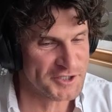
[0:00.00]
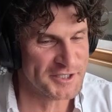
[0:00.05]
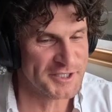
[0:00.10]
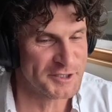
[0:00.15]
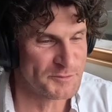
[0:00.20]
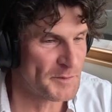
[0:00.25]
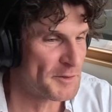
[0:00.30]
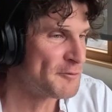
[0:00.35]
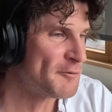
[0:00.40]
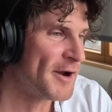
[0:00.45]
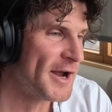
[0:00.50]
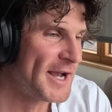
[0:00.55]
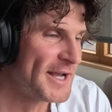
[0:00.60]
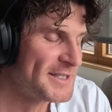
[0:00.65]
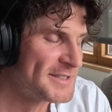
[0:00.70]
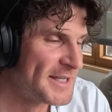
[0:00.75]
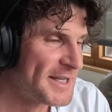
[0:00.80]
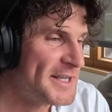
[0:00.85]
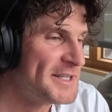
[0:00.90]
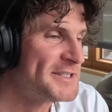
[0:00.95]
has been
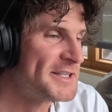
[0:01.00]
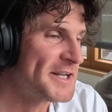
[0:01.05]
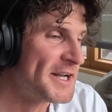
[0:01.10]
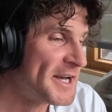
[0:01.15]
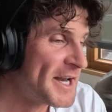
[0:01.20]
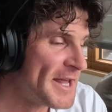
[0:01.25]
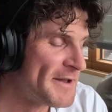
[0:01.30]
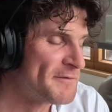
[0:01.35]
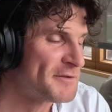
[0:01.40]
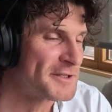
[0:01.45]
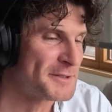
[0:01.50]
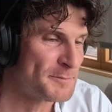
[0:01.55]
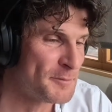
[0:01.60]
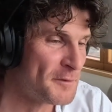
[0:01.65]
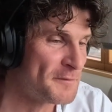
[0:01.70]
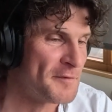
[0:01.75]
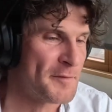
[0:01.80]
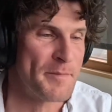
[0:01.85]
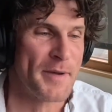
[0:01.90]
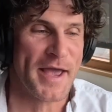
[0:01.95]
raised: is it inevitable
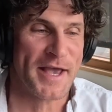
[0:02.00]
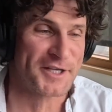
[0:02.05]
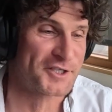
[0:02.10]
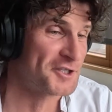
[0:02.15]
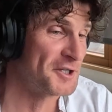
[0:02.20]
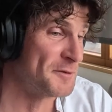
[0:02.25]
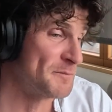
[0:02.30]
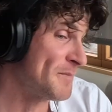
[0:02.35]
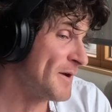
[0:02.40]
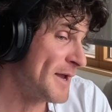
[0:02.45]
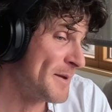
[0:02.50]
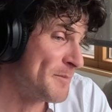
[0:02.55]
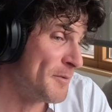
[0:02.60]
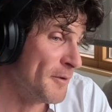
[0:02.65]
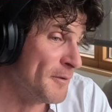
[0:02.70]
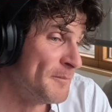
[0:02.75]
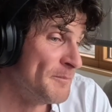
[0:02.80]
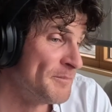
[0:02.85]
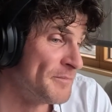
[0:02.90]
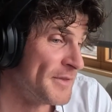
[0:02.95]
for passionate
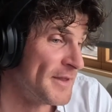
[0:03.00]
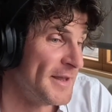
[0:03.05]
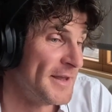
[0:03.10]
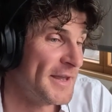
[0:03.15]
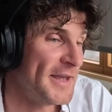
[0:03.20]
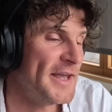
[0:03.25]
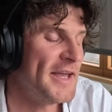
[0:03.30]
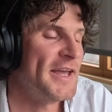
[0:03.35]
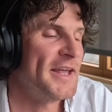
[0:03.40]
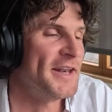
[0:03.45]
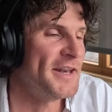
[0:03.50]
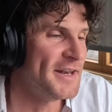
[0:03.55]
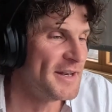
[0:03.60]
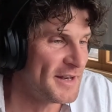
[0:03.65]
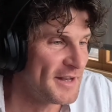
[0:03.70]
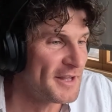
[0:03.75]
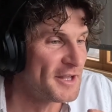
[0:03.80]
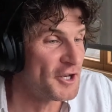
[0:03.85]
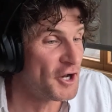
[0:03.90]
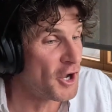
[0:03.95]
people
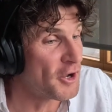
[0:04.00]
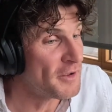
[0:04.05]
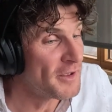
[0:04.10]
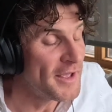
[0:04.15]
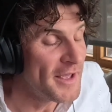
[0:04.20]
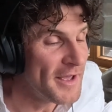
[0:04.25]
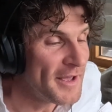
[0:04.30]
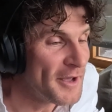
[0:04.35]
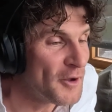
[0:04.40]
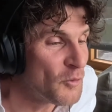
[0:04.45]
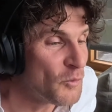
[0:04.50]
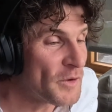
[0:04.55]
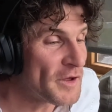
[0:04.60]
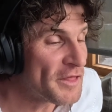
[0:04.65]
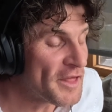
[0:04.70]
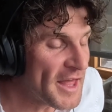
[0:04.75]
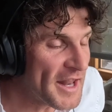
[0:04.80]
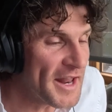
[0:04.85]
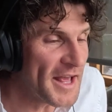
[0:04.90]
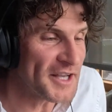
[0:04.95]

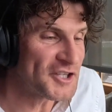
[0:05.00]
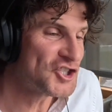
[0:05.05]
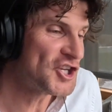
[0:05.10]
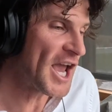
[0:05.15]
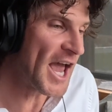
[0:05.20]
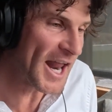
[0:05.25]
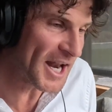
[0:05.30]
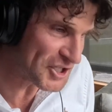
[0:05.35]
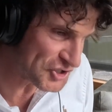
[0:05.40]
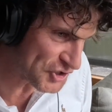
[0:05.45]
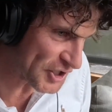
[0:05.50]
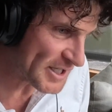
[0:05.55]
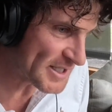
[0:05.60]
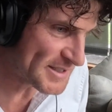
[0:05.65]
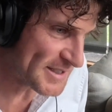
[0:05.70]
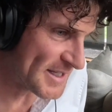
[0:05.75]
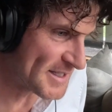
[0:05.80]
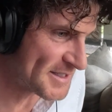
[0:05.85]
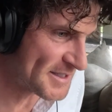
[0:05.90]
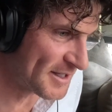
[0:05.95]
within a challenging
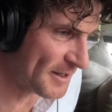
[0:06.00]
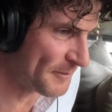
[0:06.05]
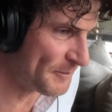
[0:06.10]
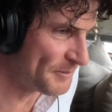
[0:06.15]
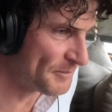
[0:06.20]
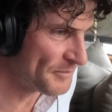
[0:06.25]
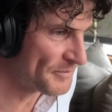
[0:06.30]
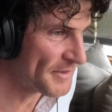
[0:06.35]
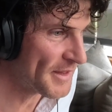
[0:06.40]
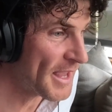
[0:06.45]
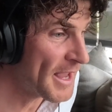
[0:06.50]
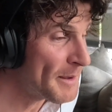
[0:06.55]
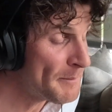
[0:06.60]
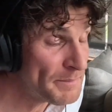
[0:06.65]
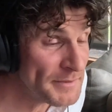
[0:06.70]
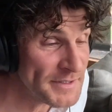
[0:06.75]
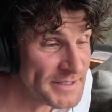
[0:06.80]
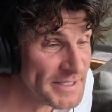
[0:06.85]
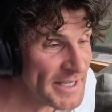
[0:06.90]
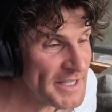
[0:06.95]
system? And
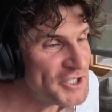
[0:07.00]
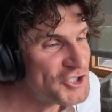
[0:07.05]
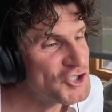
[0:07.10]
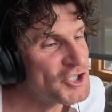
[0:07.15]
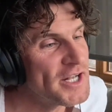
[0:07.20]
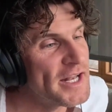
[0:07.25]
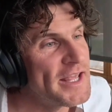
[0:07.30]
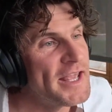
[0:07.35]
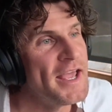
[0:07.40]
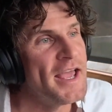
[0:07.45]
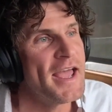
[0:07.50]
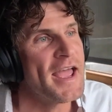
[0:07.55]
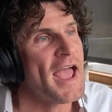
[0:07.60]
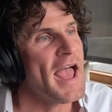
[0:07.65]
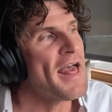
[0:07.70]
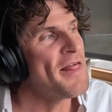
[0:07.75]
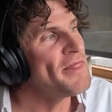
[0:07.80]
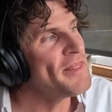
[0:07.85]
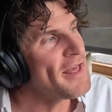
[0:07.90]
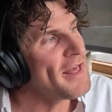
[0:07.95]
potentially,
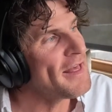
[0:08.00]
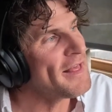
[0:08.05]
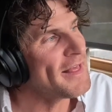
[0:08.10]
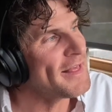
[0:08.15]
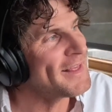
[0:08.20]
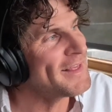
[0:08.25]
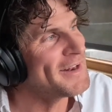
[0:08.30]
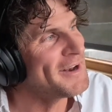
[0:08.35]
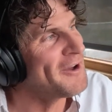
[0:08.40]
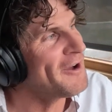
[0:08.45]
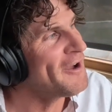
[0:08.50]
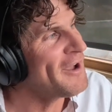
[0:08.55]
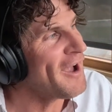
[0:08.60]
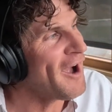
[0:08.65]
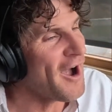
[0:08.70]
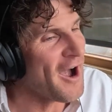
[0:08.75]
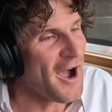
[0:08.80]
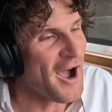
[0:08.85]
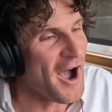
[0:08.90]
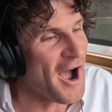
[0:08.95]
and
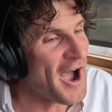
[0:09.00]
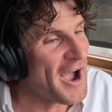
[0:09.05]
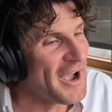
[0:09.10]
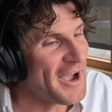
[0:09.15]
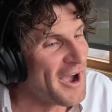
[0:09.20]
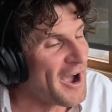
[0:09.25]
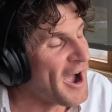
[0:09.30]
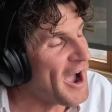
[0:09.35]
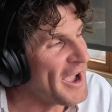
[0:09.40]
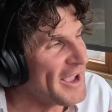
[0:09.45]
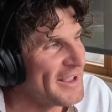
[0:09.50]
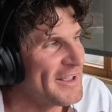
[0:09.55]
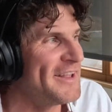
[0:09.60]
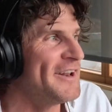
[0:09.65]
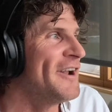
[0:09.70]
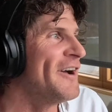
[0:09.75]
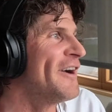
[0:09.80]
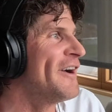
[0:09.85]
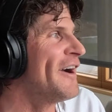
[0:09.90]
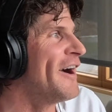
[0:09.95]

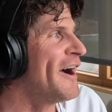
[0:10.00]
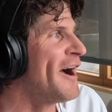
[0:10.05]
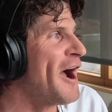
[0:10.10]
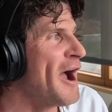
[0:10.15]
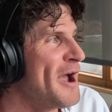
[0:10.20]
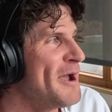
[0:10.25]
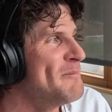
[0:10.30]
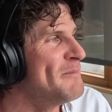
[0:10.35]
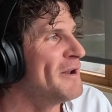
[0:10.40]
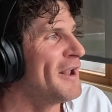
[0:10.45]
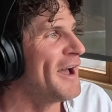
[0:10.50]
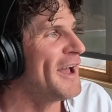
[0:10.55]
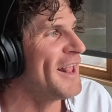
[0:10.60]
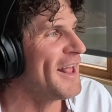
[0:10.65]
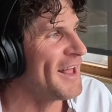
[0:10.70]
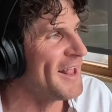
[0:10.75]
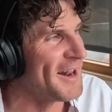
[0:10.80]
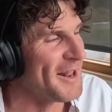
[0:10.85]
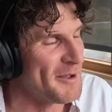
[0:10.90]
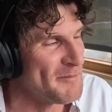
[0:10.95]
I'm
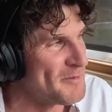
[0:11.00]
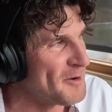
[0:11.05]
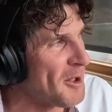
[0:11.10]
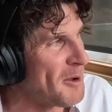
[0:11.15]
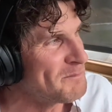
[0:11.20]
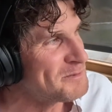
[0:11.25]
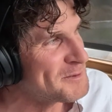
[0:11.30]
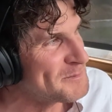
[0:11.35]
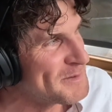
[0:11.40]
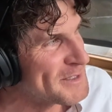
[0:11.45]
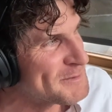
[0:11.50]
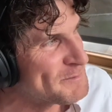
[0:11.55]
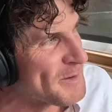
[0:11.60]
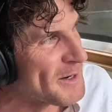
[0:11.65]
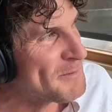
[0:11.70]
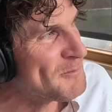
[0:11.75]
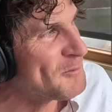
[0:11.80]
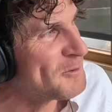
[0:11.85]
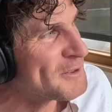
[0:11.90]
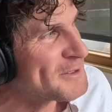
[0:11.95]
an optimist, but
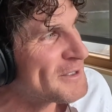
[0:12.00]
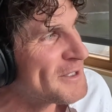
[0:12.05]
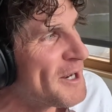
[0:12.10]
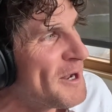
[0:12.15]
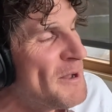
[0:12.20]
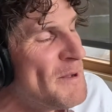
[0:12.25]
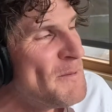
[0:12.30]
I'm also,